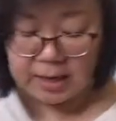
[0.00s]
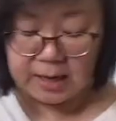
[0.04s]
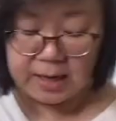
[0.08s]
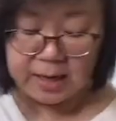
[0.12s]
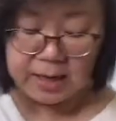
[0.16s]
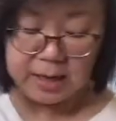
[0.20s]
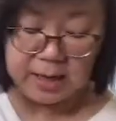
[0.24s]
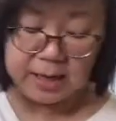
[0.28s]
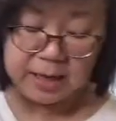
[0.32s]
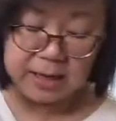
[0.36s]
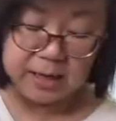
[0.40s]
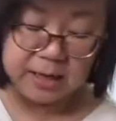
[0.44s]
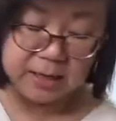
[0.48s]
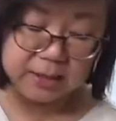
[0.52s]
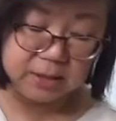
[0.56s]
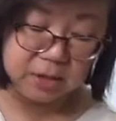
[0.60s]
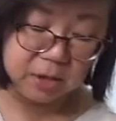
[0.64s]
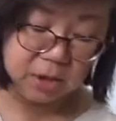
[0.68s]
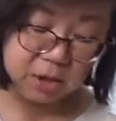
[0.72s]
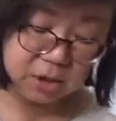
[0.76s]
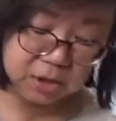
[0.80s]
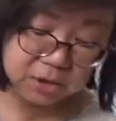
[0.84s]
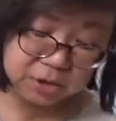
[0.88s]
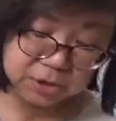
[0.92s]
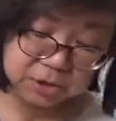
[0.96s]
and
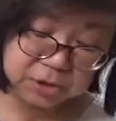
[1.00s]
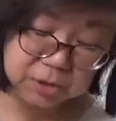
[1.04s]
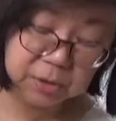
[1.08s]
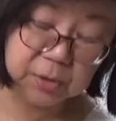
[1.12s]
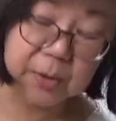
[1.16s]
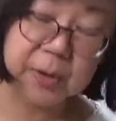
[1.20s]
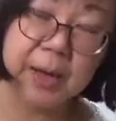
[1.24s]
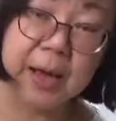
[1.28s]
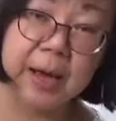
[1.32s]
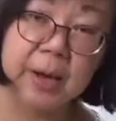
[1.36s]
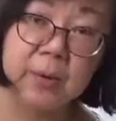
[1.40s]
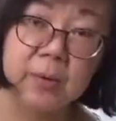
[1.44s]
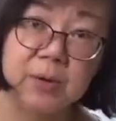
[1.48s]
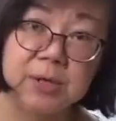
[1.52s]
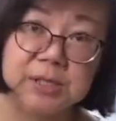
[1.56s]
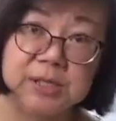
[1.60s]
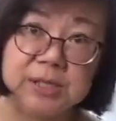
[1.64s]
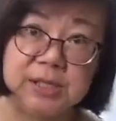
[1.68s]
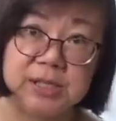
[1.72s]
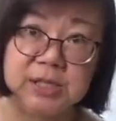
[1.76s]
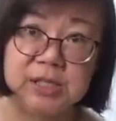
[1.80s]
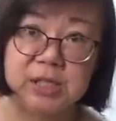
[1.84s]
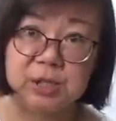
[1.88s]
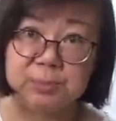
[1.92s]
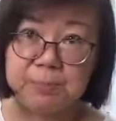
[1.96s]
also I was
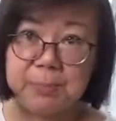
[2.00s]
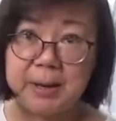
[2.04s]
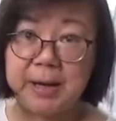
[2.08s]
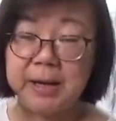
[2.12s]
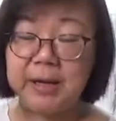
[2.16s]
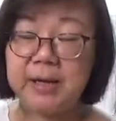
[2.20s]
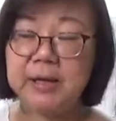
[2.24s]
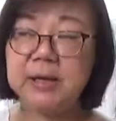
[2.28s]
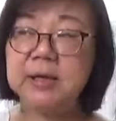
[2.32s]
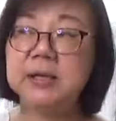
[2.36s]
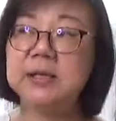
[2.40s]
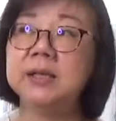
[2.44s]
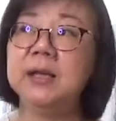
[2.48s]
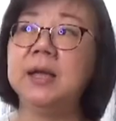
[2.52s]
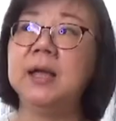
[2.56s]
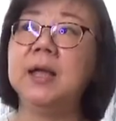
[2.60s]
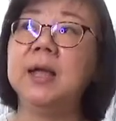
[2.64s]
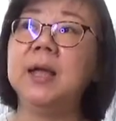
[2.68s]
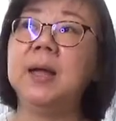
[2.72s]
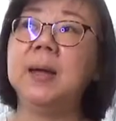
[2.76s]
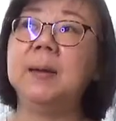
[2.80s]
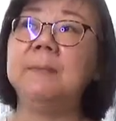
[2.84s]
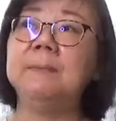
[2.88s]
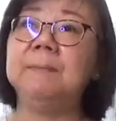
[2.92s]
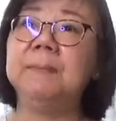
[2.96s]
inspired
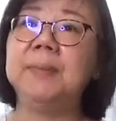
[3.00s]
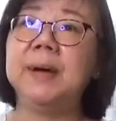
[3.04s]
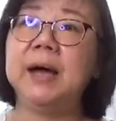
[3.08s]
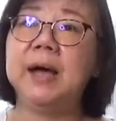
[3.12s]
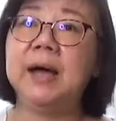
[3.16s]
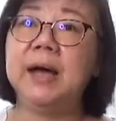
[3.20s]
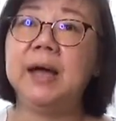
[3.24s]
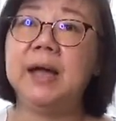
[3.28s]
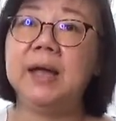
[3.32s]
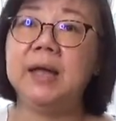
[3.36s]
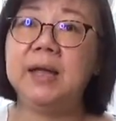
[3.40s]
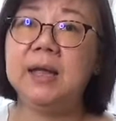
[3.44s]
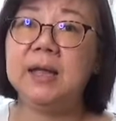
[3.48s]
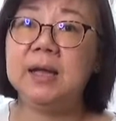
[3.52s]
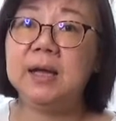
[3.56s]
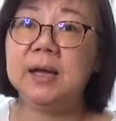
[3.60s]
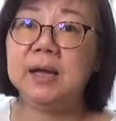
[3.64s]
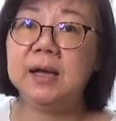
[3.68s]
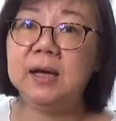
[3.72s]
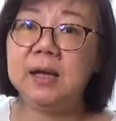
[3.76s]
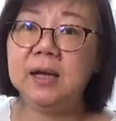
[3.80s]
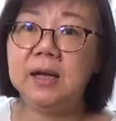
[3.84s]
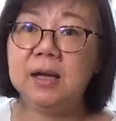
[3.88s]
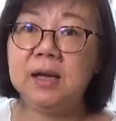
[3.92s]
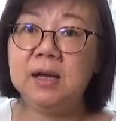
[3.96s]
by
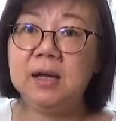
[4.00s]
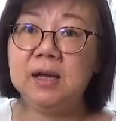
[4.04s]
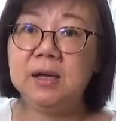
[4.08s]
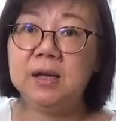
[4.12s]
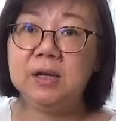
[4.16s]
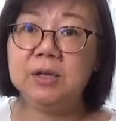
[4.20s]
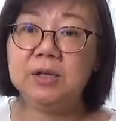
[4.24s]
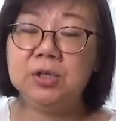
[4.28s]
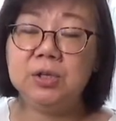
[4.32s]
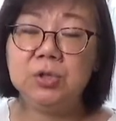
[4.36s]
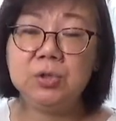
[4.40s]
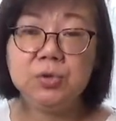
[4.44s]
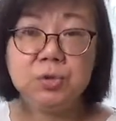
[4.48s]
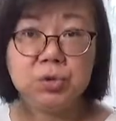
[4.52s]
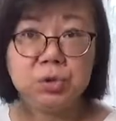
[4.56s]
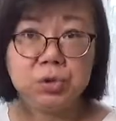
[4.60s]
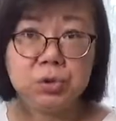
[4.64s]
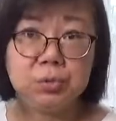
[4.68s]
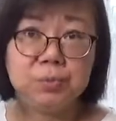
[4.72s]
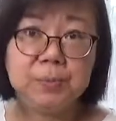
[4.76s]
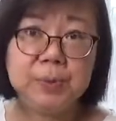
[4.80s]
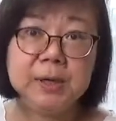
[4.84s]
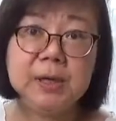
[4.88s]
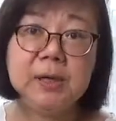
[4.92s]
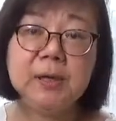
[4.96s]
a
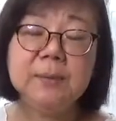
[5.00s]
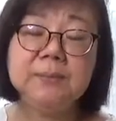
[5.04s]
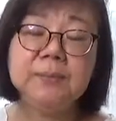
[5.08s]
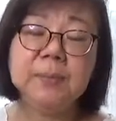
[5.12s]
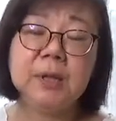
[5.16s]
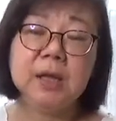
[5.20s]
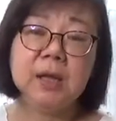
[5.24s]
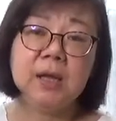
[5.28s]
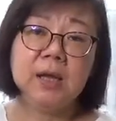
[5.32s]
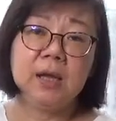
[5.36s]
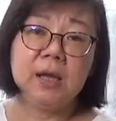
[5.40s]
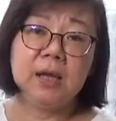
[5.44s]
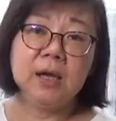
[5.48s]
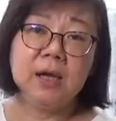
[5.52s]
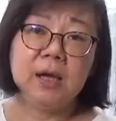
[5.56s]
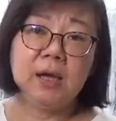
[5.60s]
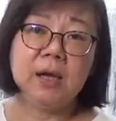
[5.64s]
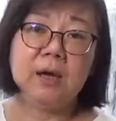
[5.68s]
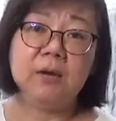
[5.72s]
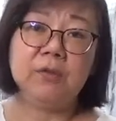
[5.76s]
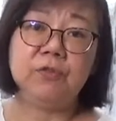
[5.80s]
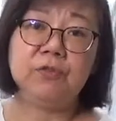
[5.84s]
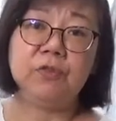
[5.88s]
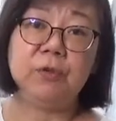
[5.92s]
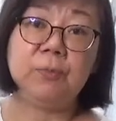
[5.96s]
YouTuber
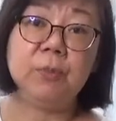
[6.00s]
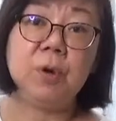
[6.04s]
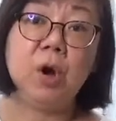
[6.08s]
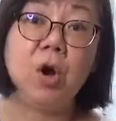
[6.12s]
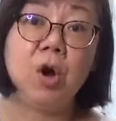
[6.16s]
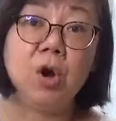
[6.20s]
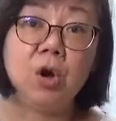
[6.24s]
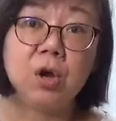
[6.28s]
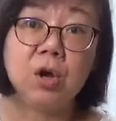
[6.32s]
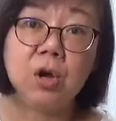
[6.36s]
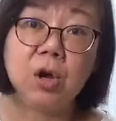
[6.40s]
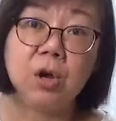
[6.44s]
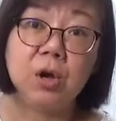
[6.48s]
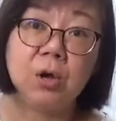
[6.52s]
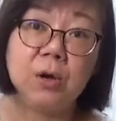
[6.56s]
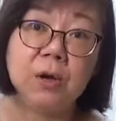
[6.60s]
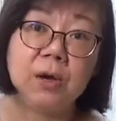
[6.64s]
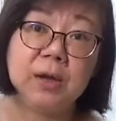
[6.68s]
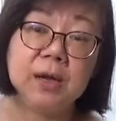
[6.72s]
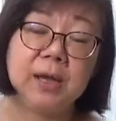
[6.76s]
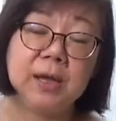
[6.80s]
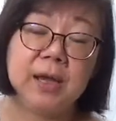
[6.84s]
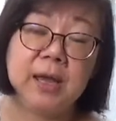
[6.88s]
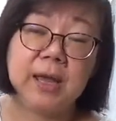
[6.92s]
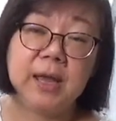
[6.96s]
from Hong Kong,
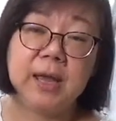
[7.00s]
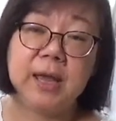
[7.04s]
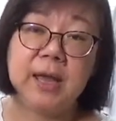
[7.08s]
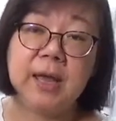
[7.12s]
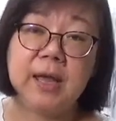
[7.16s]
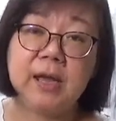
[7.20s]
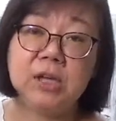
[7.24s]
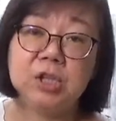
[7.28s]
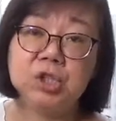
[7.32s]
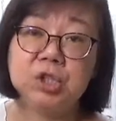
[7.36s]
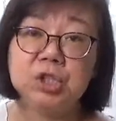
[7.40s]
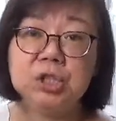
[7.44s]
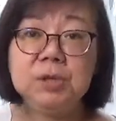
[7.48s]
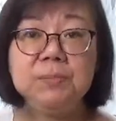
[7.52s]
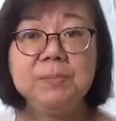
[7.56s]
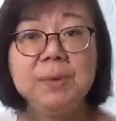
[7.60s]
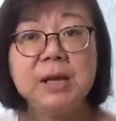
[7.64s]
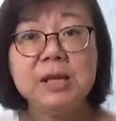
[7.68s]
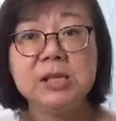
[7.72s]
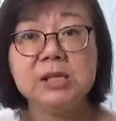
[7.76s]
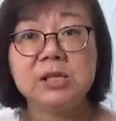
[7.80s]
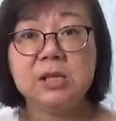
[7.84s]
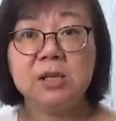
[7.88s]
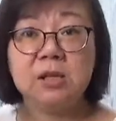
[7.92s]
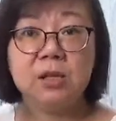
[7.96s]
and she
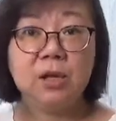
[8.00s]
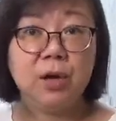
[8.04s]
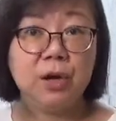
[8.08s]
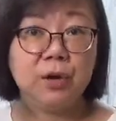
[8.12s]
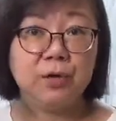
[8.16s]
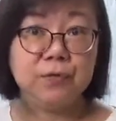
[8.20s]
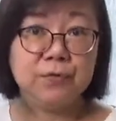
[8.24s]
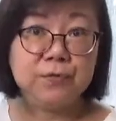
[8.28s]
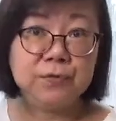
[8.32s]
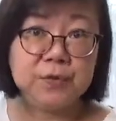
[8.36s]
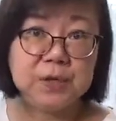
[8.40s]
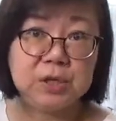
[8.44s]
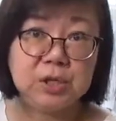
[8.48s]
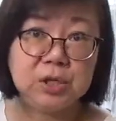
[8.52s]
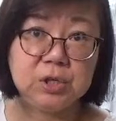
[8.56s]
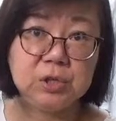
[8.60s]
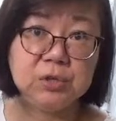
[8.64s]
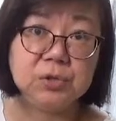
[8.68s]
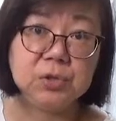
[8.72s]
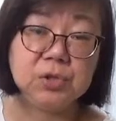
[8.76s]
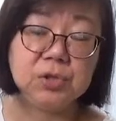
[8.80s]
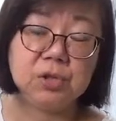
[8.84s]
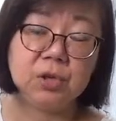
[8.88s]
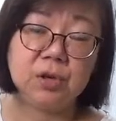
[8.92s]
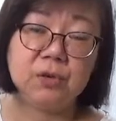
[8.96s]
makes a lot of
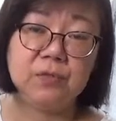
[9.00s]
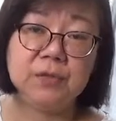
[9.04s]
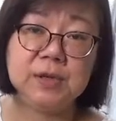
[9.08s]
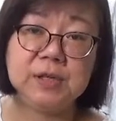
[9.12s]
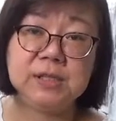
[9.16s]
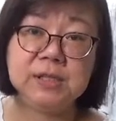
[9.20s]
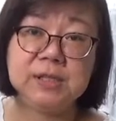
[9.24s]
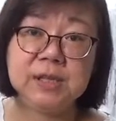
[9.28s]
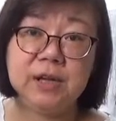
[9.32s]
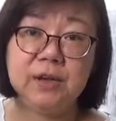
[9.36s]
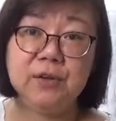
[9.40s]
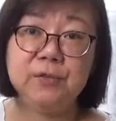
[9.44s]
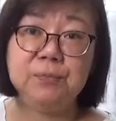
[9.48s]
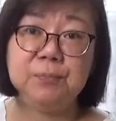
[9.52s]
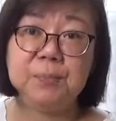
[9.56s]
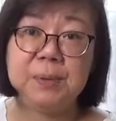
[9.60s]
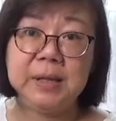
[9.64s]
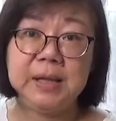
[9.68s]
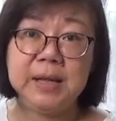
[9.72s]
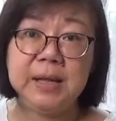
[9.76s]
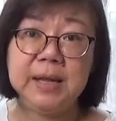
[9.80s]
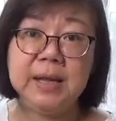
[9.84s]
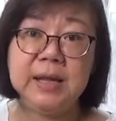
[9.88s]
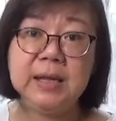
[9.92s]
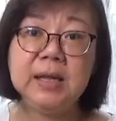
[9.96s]
videos of herself
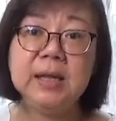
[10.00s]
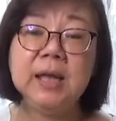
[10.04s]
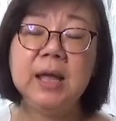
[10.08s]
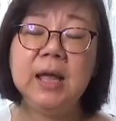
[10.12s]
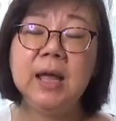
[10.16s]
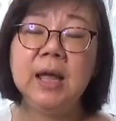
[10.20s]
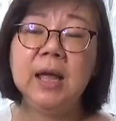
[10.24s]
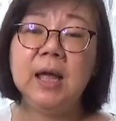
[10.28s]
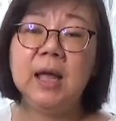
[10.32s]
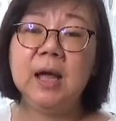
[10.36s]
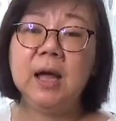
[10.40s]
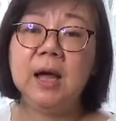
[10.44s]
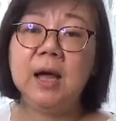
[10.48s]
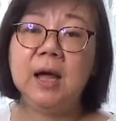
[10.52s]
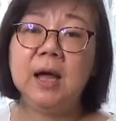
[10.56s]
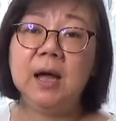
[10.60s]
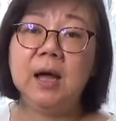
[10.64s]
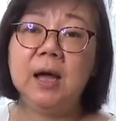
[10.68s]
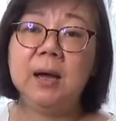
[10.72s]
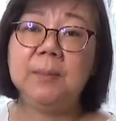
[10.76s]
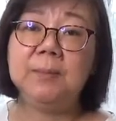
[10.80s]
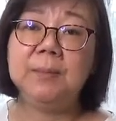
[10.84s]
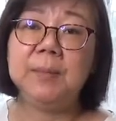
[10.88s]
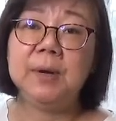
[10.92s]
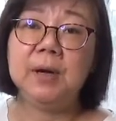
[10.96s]
playing
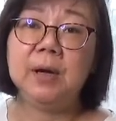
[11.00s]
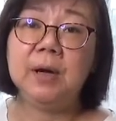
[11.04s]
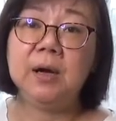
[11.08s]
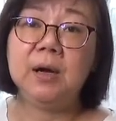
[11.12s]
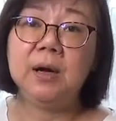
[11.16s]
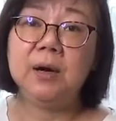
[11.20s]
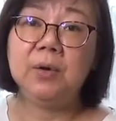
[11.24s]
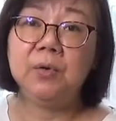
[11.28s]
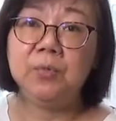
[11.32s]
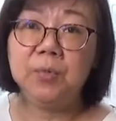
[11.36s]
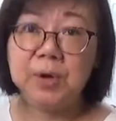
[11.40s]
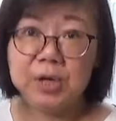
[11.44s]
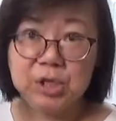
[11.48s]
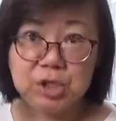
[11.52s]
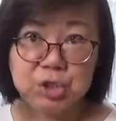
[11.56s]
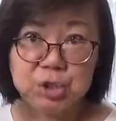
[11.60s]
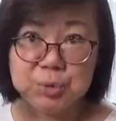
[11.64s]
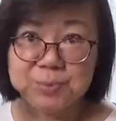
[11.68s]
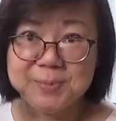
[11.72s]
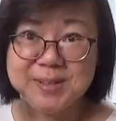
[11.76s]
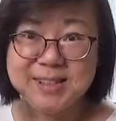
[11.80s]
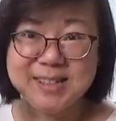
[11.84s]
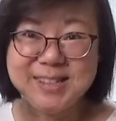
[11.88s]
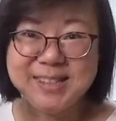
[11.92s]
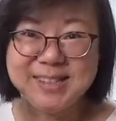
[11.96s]

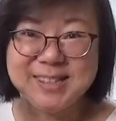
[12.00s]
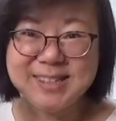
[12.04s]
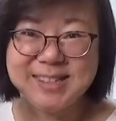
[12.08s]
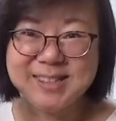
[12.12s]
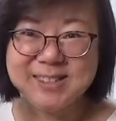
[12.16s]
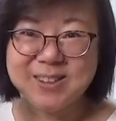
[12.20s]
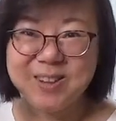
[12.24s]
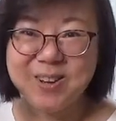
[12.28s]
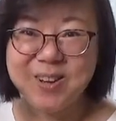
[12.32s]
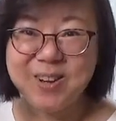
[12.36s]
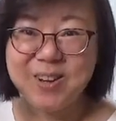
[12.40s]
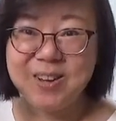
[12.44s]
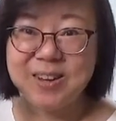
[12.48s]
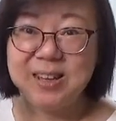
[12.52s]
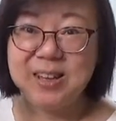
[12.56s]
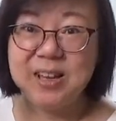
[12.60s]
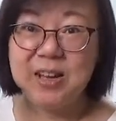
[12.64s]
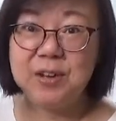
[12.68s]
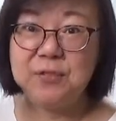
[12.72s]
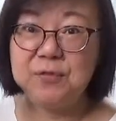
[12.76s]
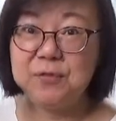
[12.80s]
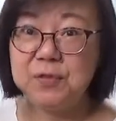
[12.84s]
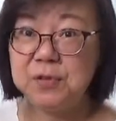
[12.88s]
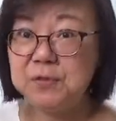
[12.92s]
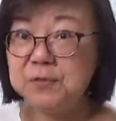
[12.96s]
arrangements on a
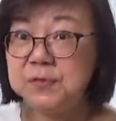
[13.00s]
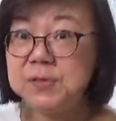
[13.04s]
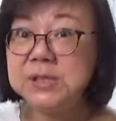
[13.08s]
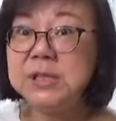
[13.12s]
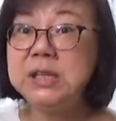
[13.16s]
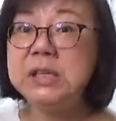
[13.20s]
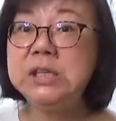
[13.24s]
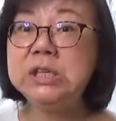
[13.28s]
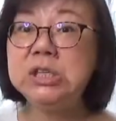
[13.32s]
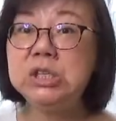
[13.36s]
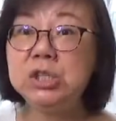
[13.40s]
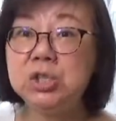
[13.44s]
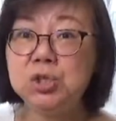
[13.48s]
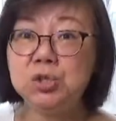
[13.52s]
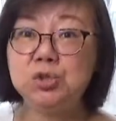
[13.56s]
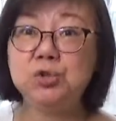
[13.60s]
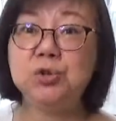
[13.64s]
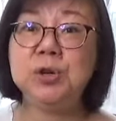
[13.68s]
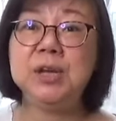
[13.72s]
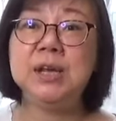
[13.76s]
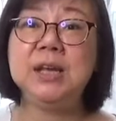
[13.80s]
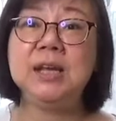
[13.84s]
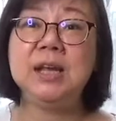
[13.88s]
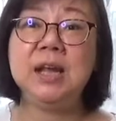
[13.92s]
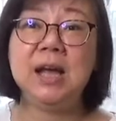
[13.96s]

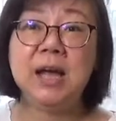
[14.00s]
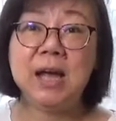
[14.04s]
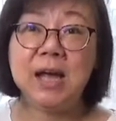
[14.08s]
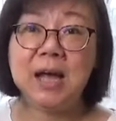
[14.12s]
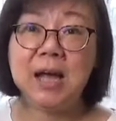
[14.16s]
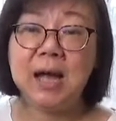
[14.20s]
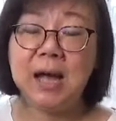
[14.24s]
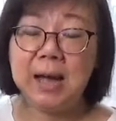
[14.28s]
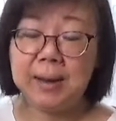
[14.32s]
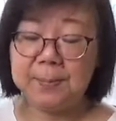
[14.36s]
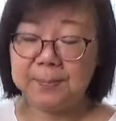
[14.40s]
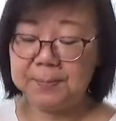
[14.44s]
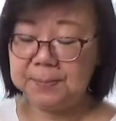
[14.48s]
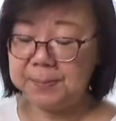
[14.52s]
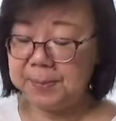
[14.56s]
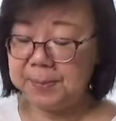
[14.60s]
15-string harp.